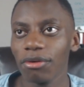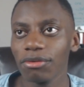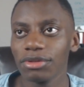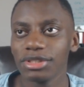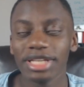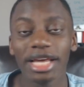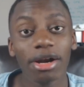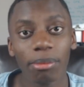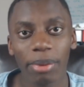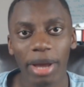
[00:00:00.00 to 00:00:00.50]

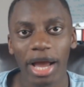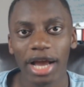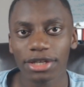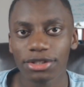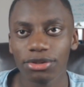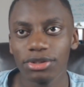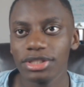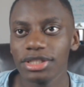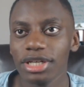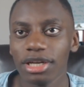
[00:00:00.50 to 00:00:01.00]
center back.
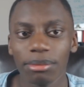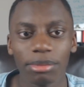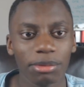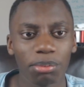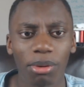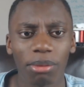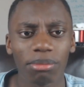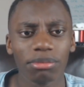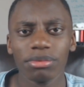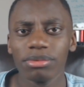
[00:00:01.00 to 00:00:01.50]
So he's gonna be
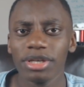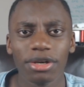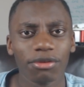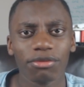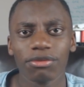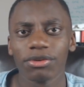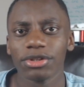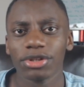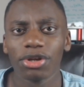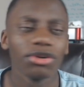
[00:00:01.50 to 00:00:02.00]
probably here
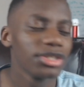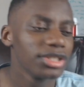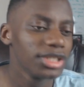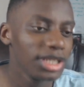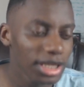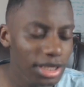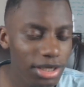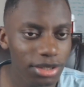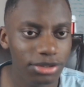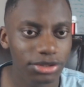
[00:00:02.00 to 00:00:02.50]
for
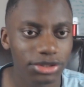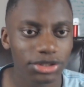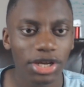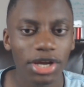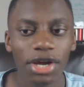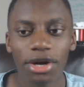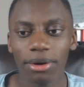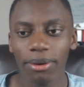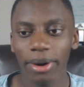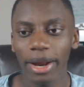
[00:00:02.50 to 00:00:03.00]
13 years,
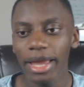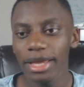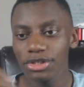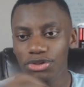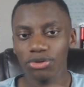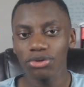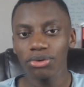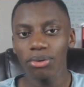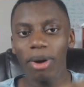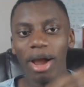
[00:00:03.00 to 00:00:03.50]
right?
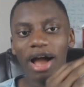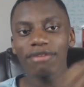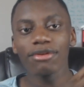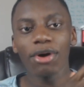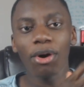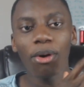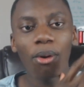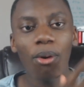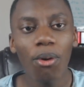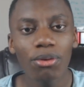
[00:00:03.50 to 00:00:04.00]
So you have
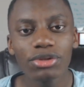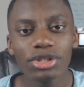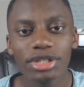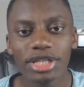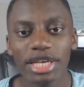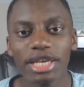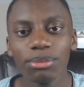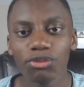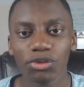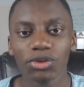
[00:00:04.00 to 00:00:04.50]
a whole
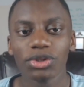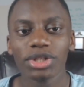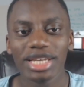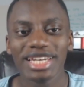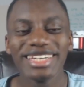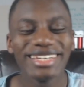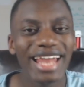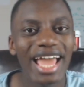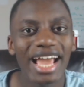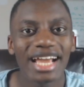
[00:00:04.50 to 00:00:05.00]
team for the
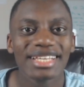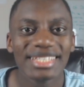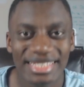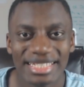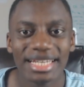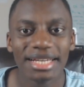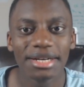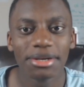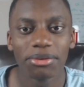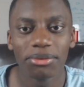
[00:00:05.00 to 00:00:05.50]
next
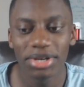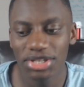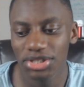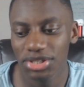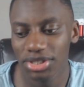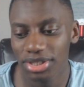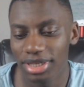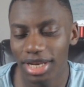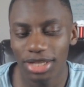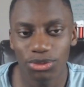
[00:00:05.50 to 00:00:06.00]

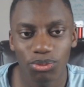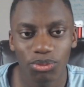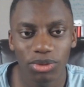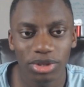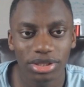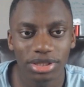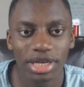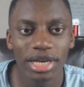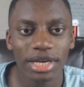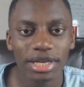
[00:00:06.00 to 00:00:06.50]
generation. That's
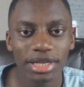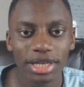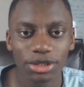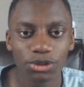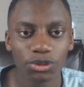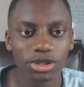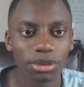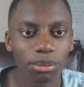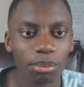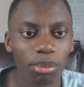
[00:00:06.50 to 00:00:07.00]

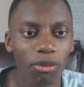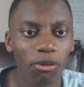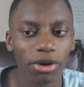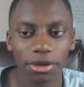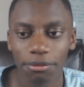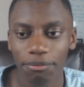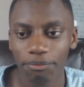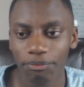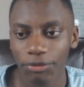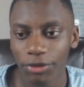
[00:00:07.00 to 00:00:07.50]
what's
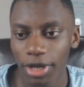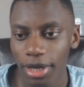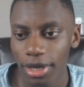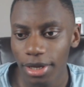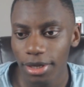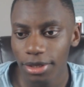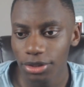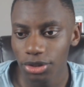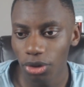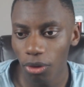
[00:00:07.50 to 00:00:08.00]
important.
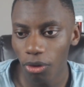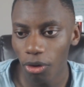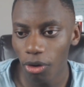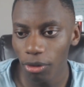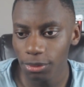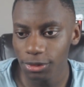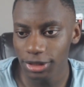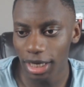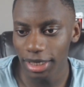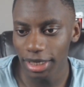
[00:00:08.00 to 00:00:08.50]
So
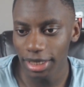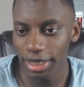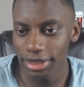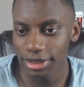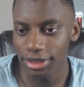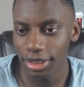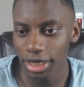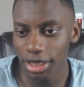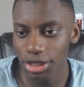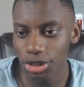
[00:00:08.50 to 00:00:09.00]
hope Sane
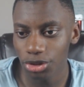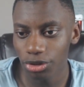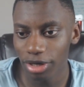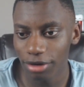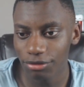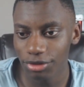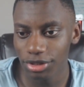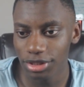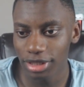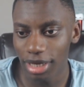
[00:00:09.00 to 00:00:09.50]
isn't injured
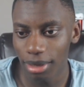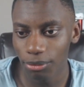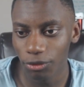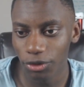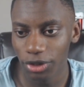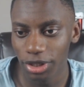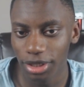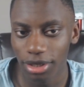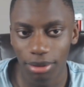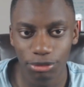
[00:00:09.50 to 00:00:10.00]
every time
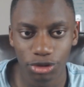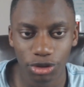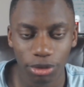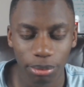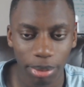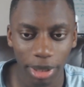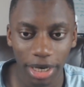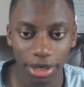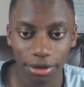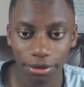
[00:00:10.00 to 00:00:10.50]
when he comes to
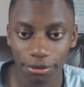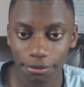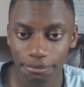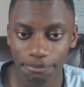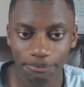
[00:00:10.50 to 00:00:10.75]
Bayern.